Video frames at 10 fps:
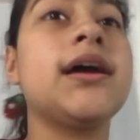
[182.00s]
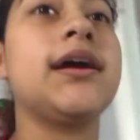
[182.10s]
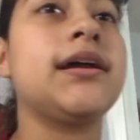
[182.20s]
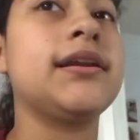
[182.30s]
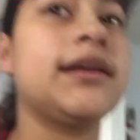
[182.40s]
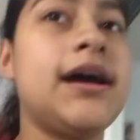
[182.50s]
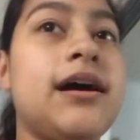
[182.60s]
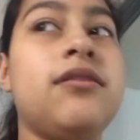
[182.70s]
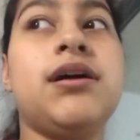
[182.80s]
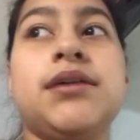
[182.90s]
and
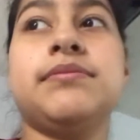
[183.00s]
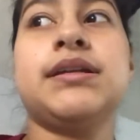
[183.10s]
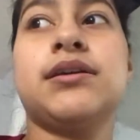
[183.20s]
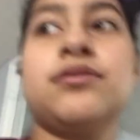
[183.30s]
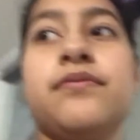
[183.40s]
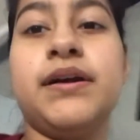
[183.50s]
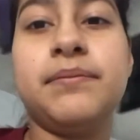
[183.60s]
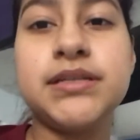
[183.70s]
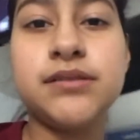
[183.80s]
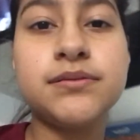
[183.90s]
now I'm gonna go find
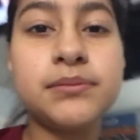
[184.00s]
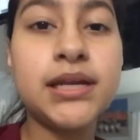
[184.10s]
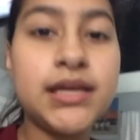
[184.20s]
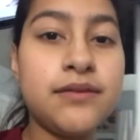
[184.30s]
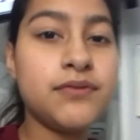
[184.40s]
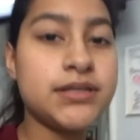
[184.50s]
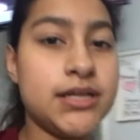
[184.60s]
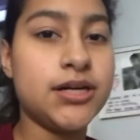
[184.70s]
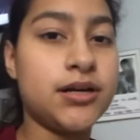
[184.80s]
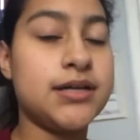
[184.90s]
myself something to eat for
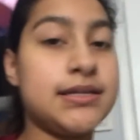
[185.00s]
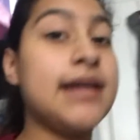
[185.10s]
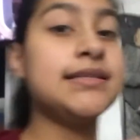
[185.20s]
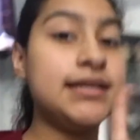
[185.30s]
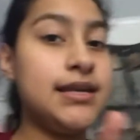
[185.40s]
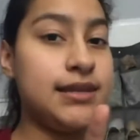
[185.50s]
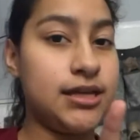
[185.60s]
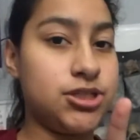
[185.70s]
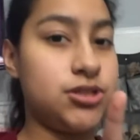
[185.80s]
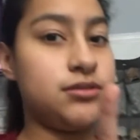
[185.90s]
dinner because I did eat
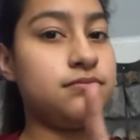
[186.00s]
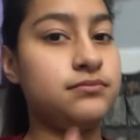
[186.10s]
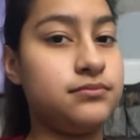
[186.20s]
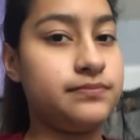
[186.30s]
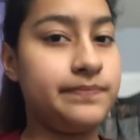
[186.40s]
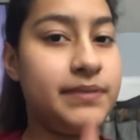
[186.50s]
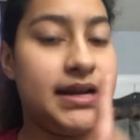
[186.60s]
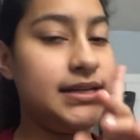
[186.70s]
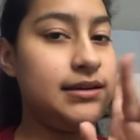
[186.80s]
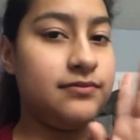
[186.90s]
lunch but
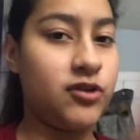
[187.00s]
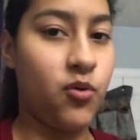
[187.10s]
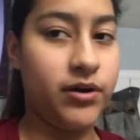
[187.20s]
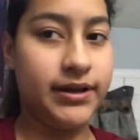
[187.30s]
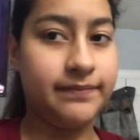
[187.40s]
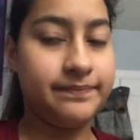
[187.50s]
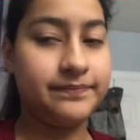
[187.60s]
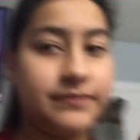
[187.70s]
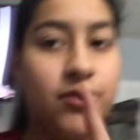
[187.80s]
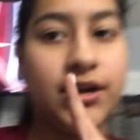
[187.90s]
I didn't record it.
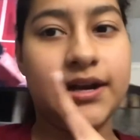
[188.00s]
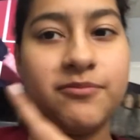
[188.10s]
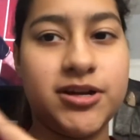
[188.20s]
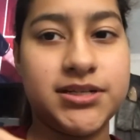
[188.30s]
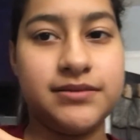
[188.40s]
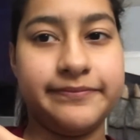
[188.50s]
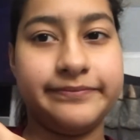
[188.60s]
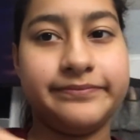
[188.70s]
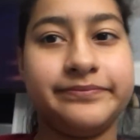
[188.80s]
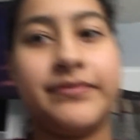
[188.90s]
Oh yeah, and I'm watching
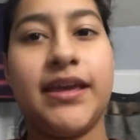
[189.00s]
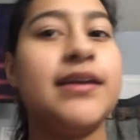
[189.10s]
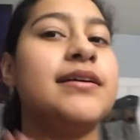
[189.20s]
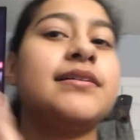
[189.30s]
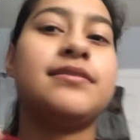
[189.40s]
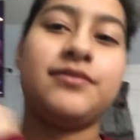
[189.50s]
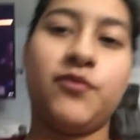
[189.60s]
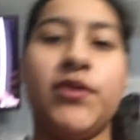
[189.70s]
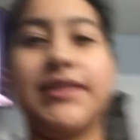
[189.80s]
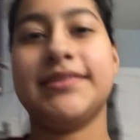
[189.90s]

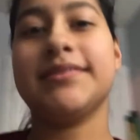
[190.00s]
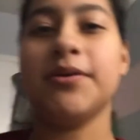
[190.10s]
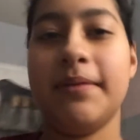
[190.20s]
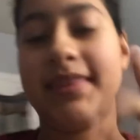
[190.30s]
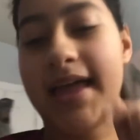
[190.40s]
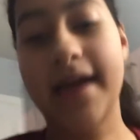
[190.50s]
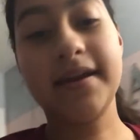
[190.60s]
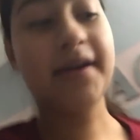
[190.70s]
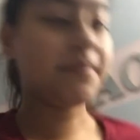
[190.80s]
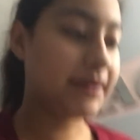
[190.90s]
Voice, don't mind that.
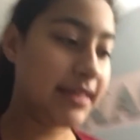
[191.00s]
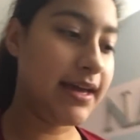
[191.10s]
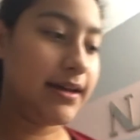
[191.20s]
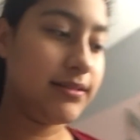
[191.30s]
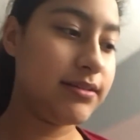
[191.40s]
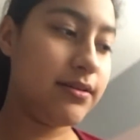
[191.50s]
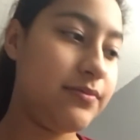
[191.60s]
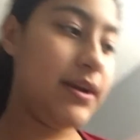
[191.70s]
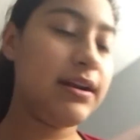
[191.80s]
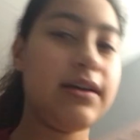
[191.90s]
But yeah, so
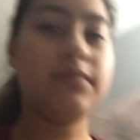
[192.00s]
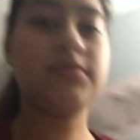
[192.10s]
right now